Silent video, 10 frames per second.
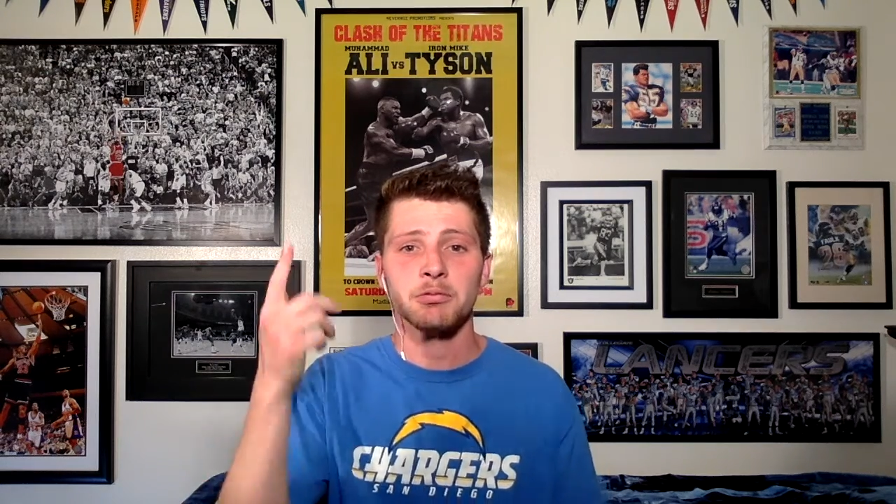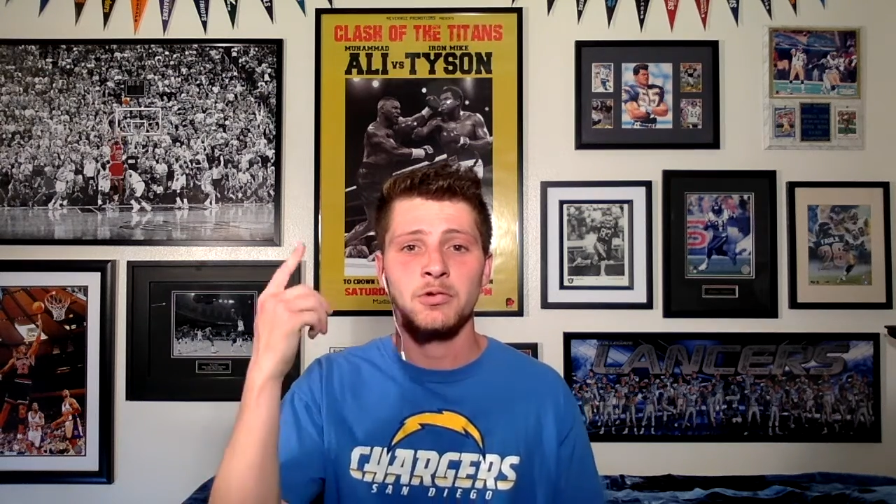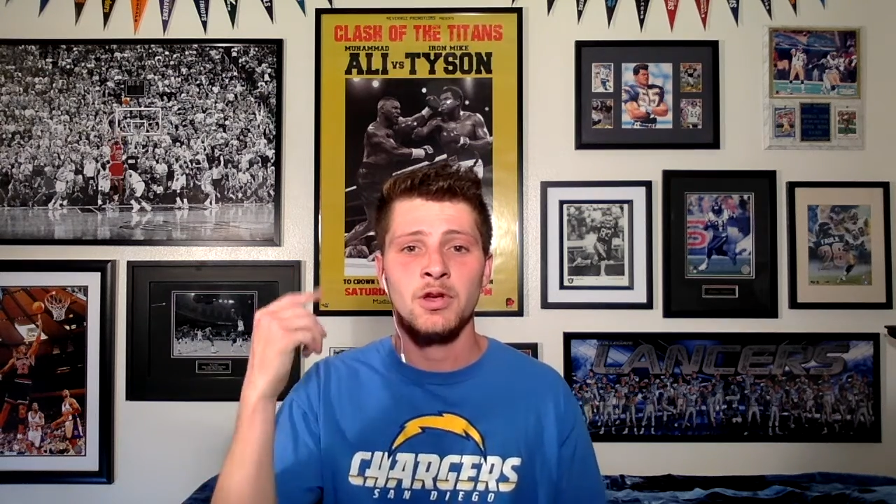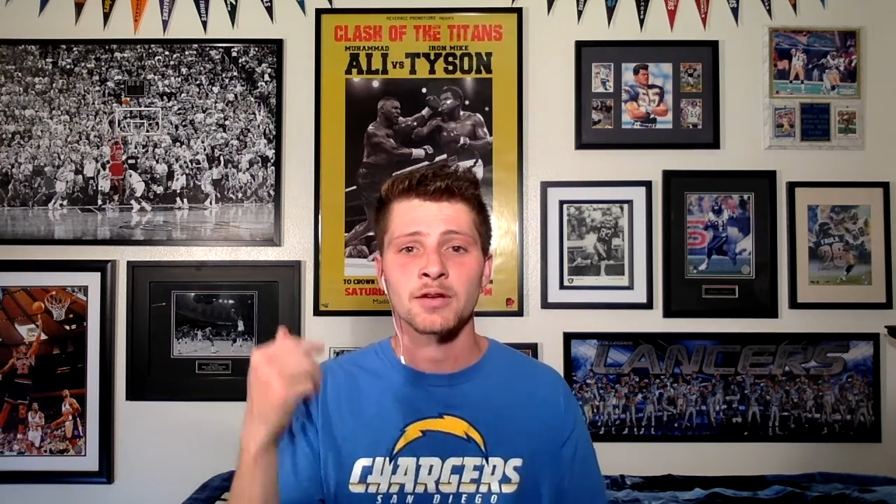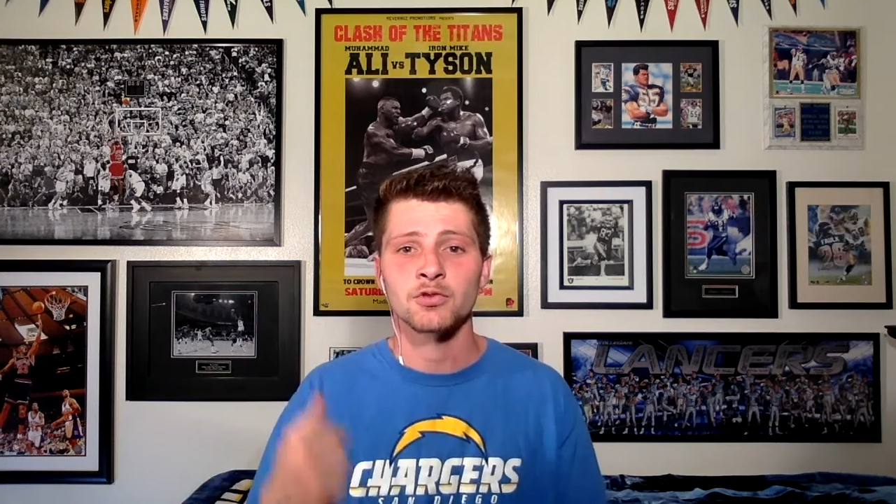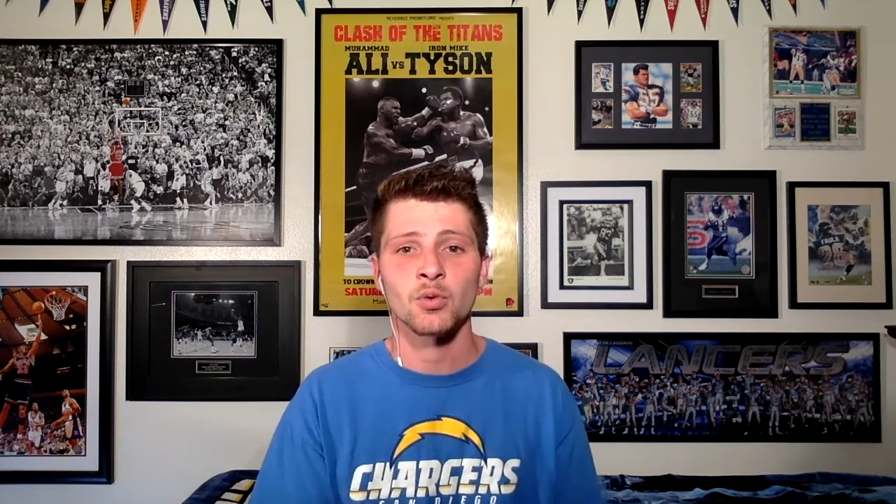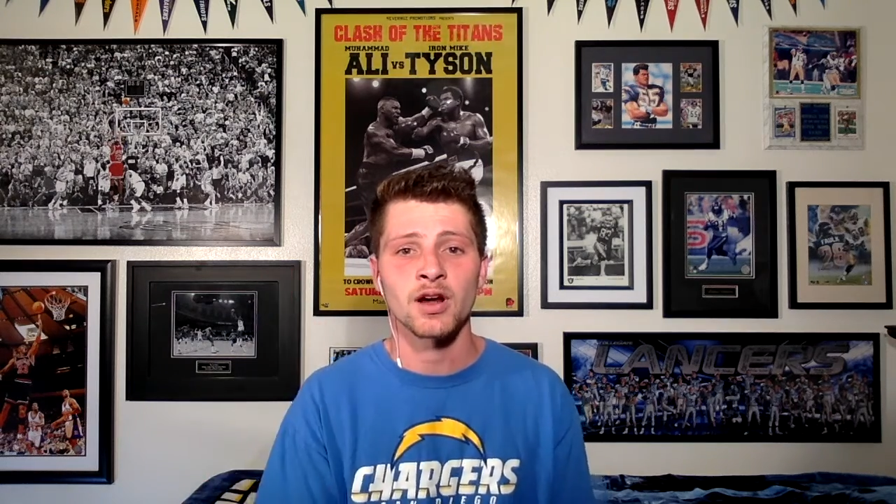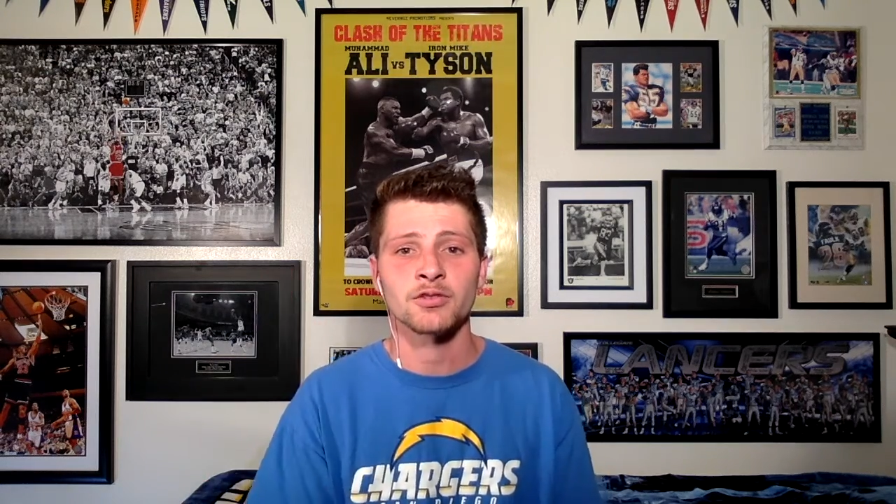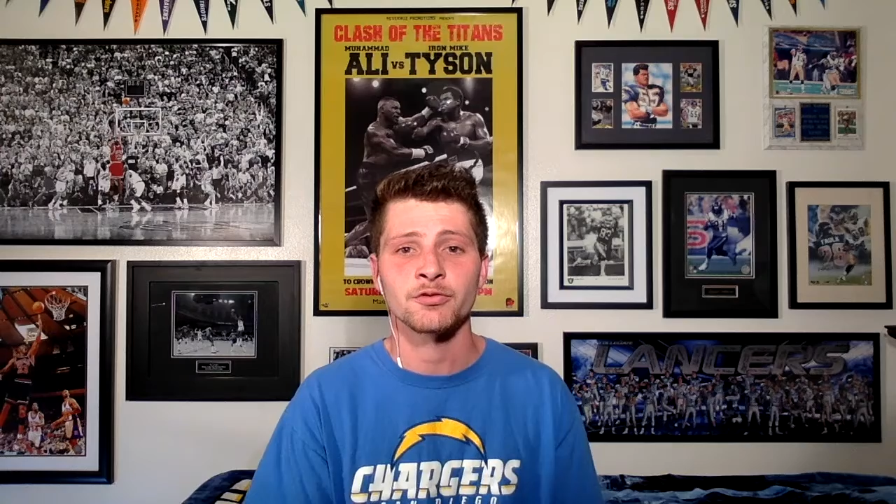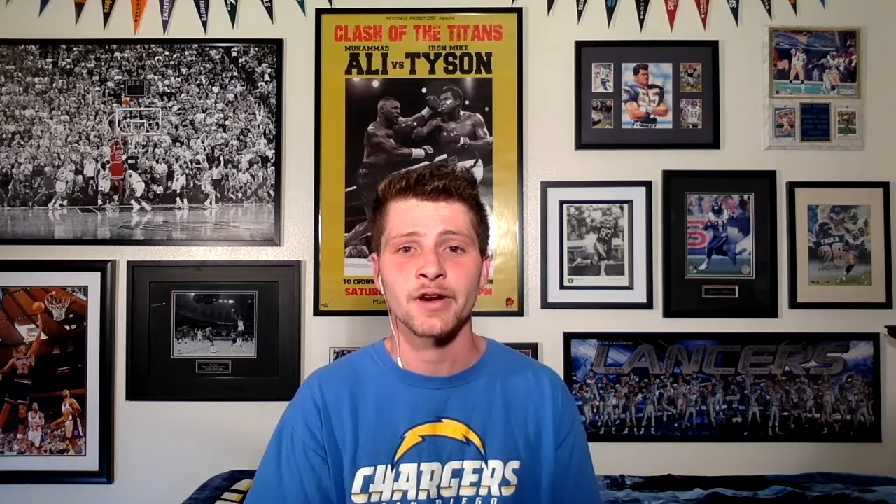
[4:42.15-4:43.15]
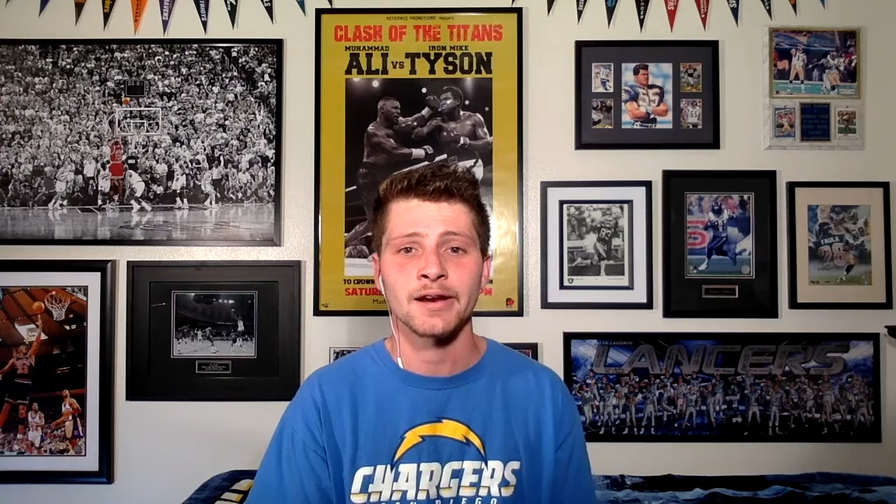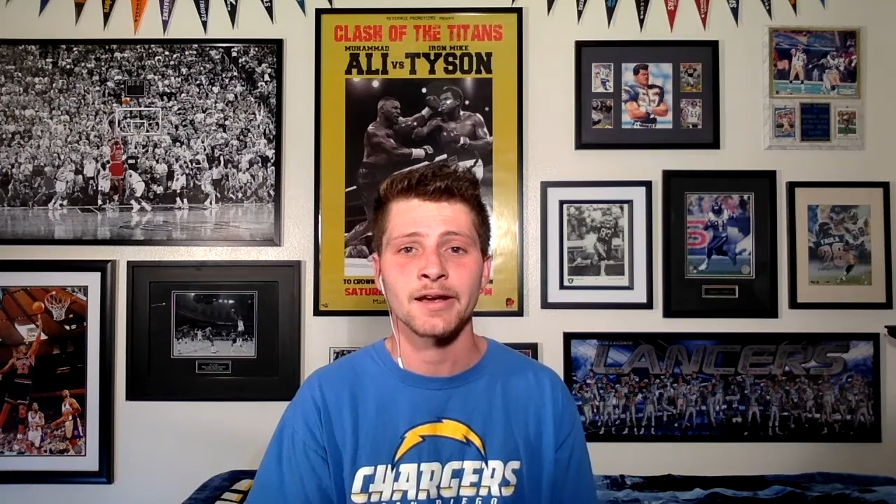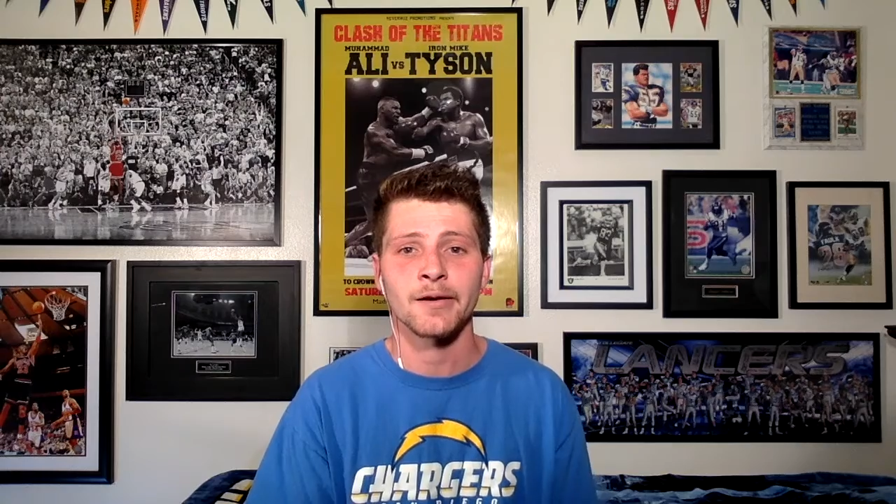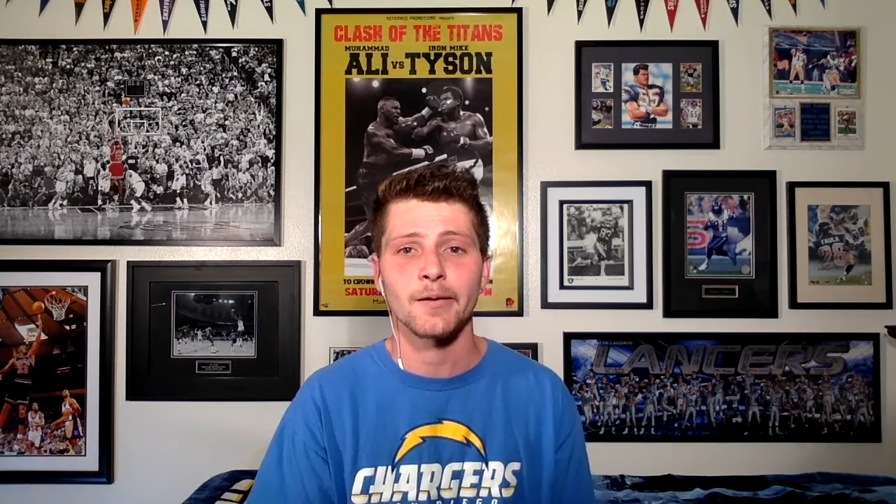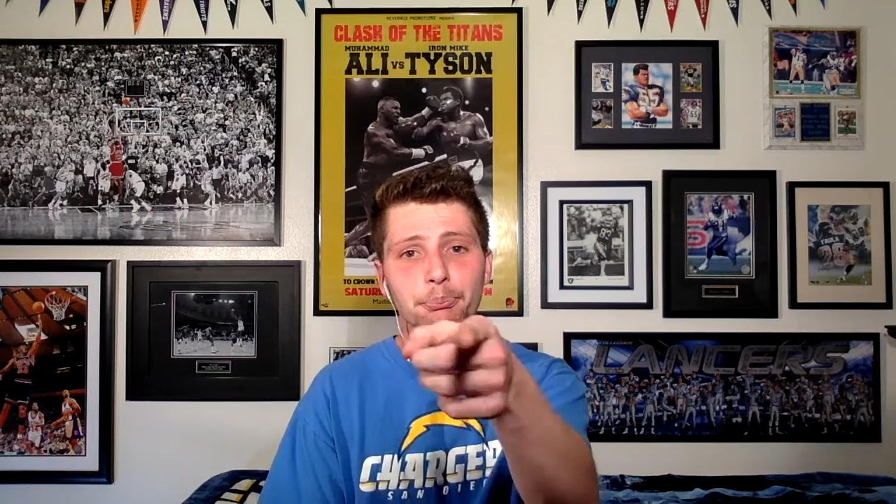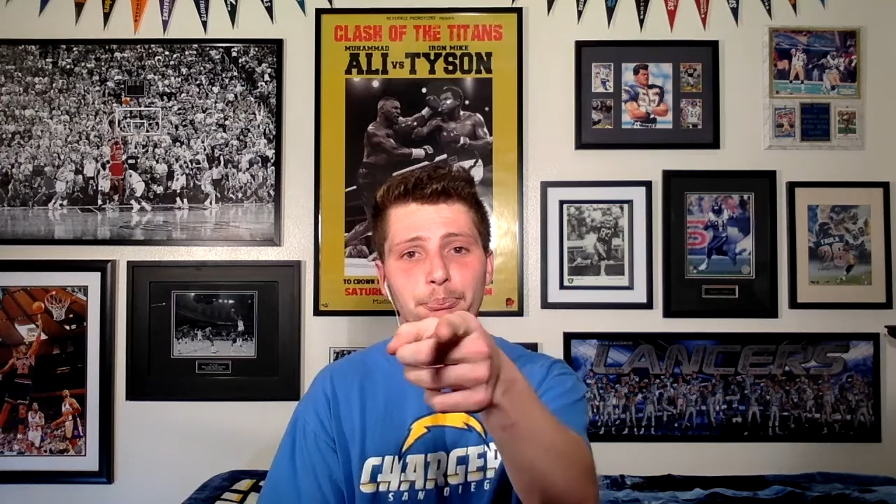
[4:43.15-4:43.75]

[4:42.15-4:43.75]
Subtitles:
You'll have to watch and find out.